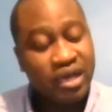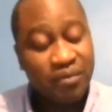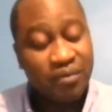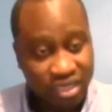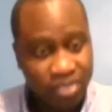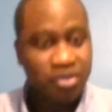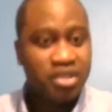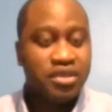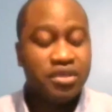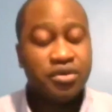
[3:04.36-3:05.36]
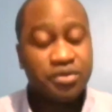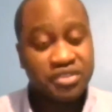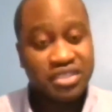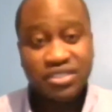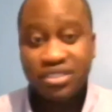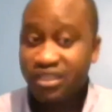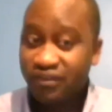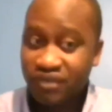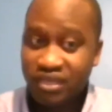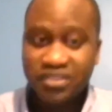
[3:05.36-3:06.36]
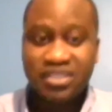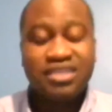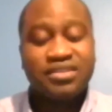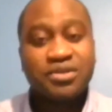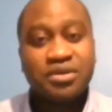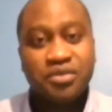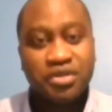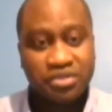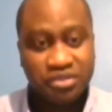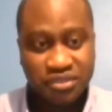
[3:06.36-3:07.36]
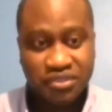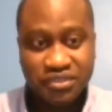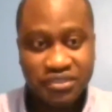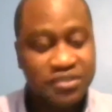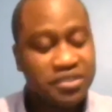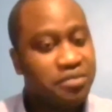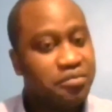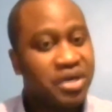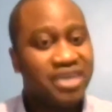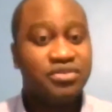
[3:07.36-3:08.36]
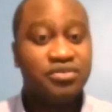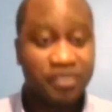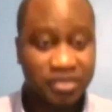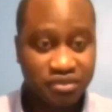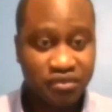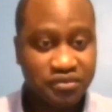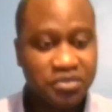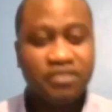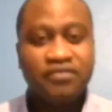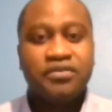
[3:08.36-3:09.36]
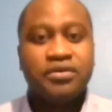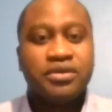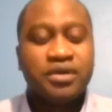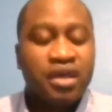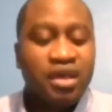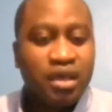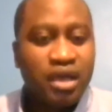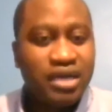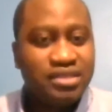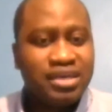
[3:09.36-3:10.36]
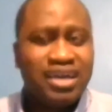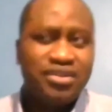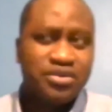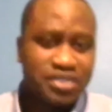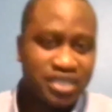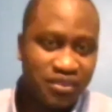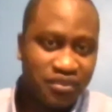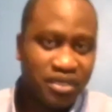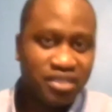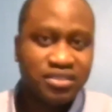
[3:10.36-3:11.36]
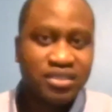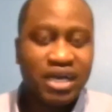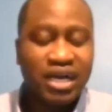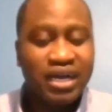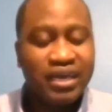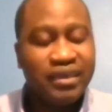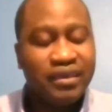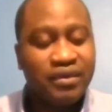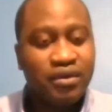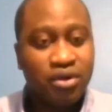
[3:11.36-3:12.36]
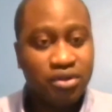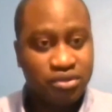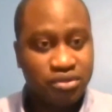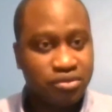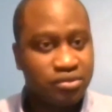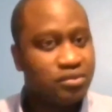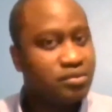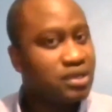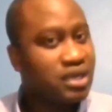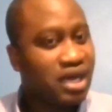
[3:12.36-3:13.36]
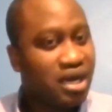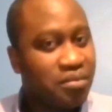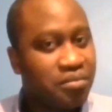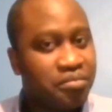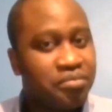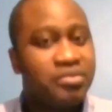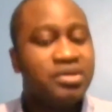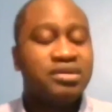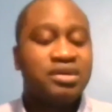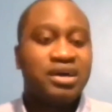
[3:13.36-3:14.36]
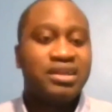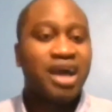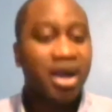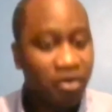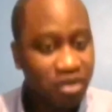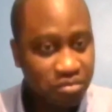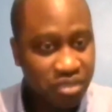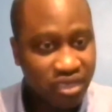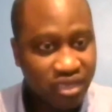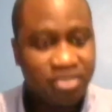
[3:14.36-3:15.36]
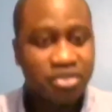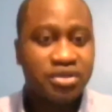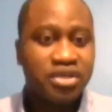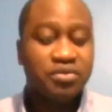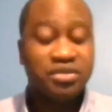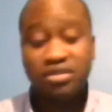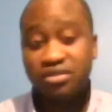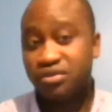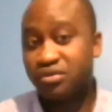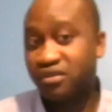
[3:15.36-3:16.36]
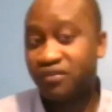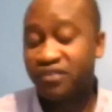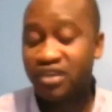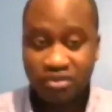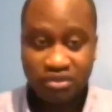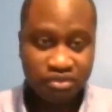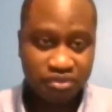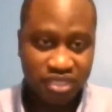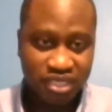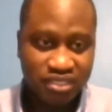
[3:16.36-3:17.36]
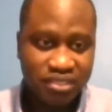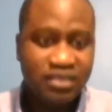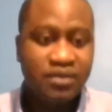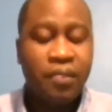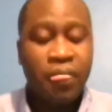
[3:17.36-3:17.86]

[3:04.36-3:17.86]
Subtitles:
am actually researching FASD and the criminal justice system at the University of Salford. And alongside that, I also am an hourly paid lecturer within the School of Health and Society.